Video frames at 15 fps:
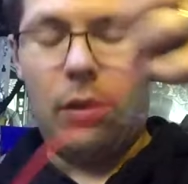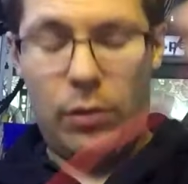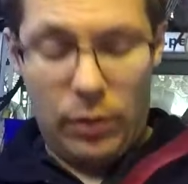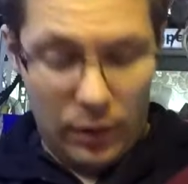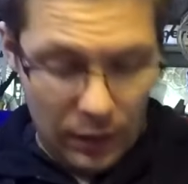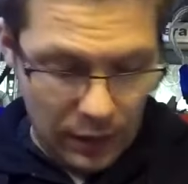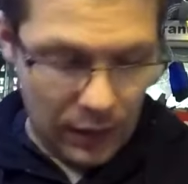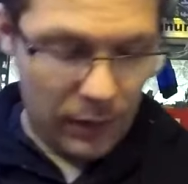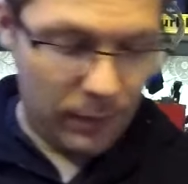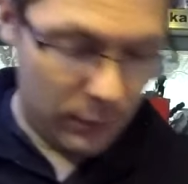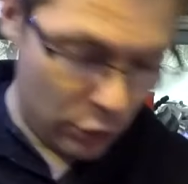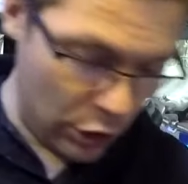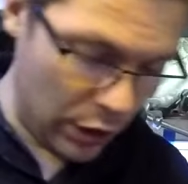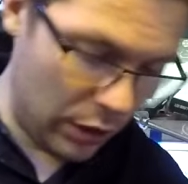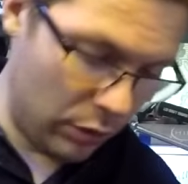on the
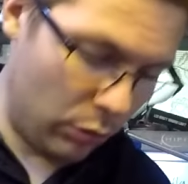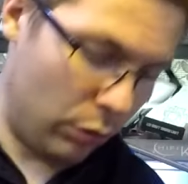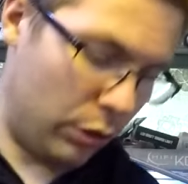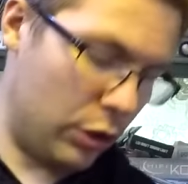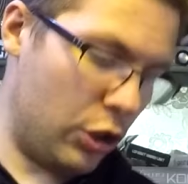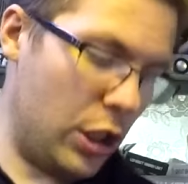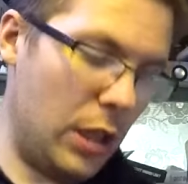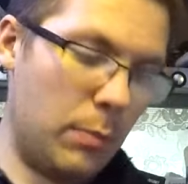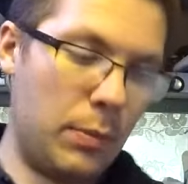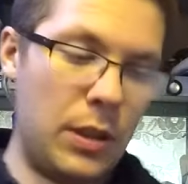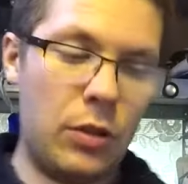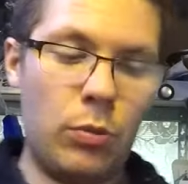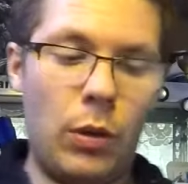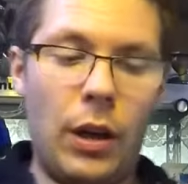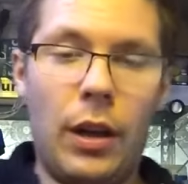
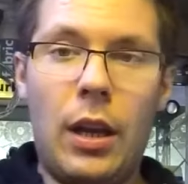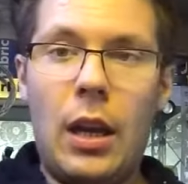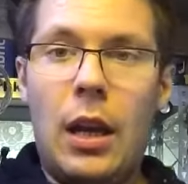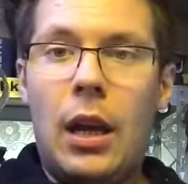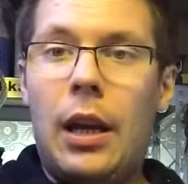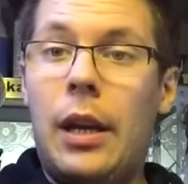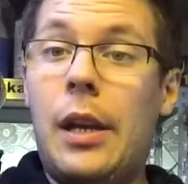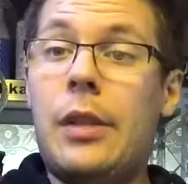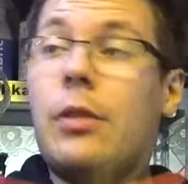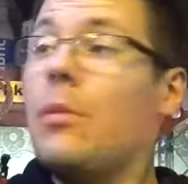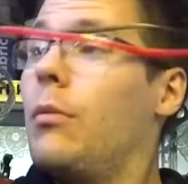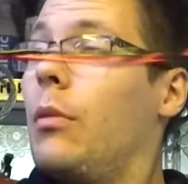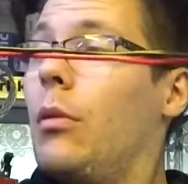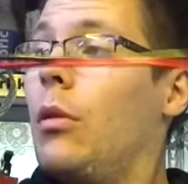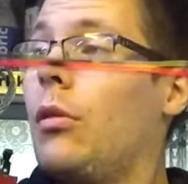cheapest one. It's
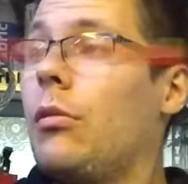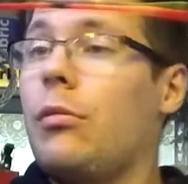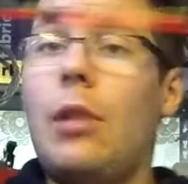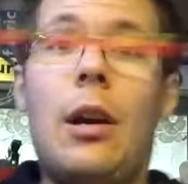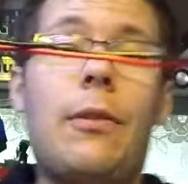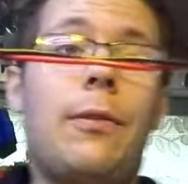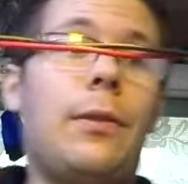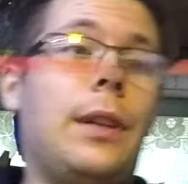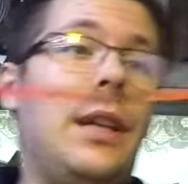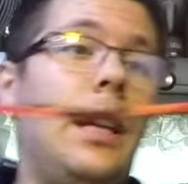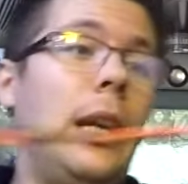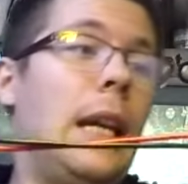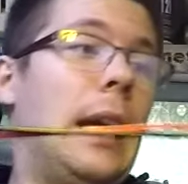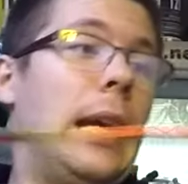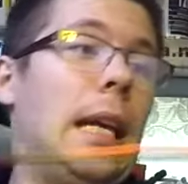
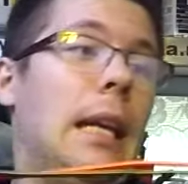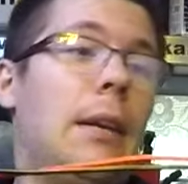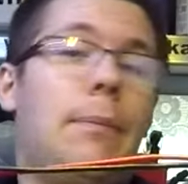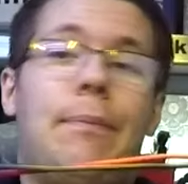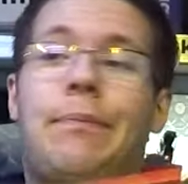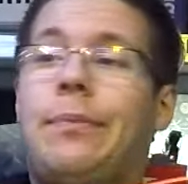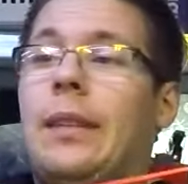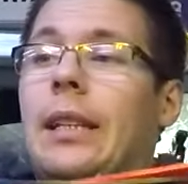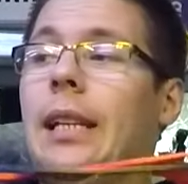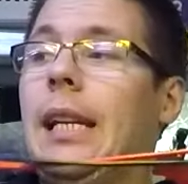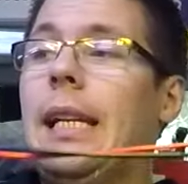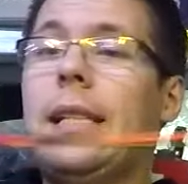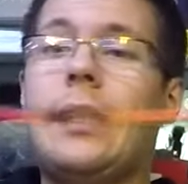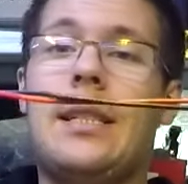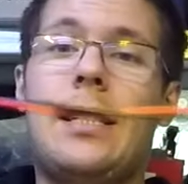roughly a
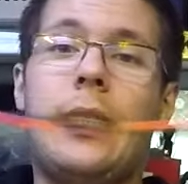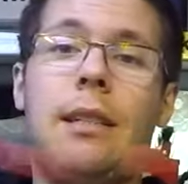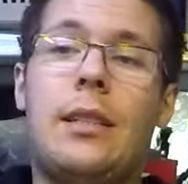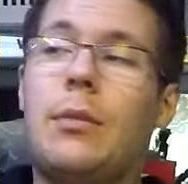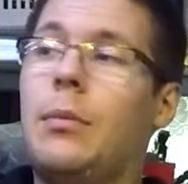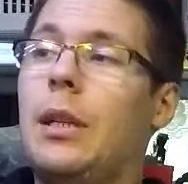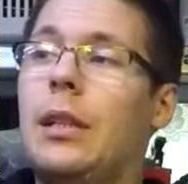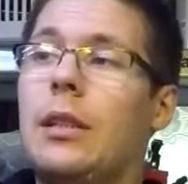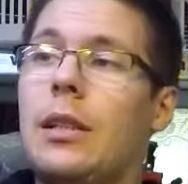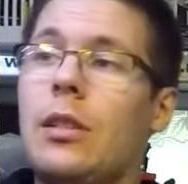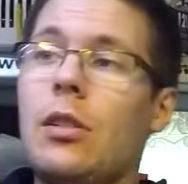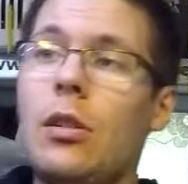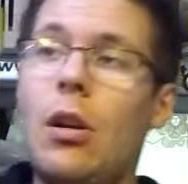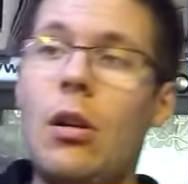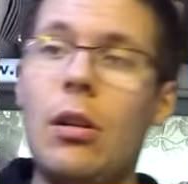80
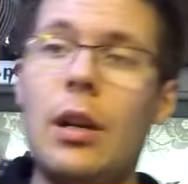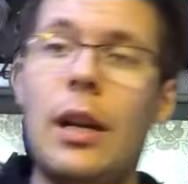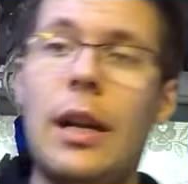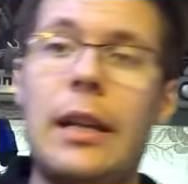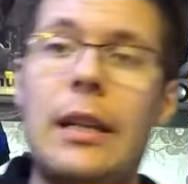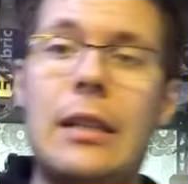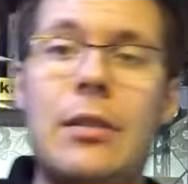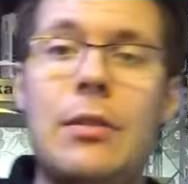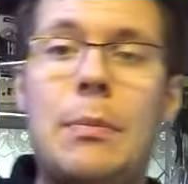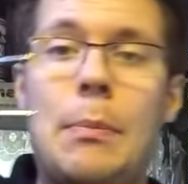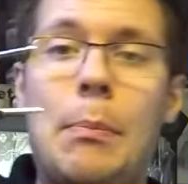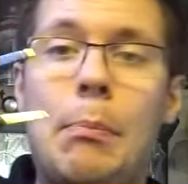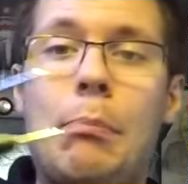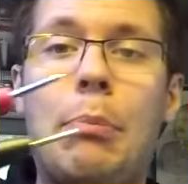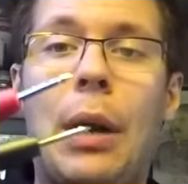centimeters long and
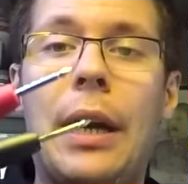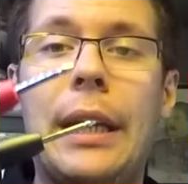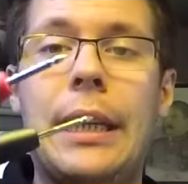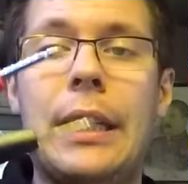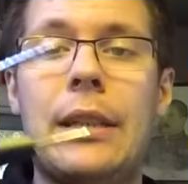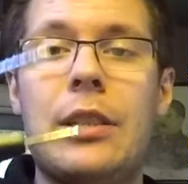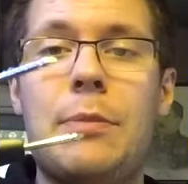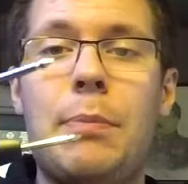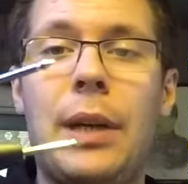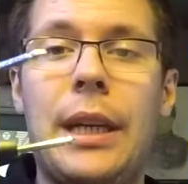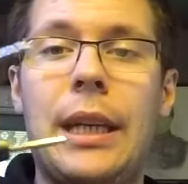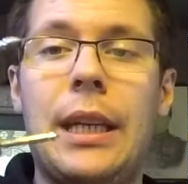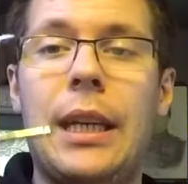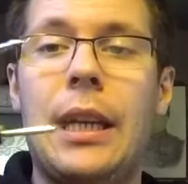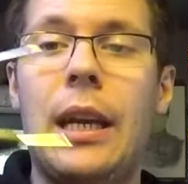
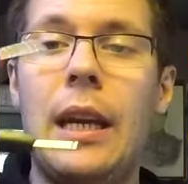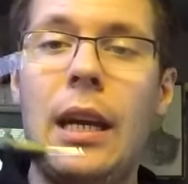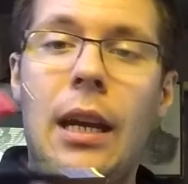spiky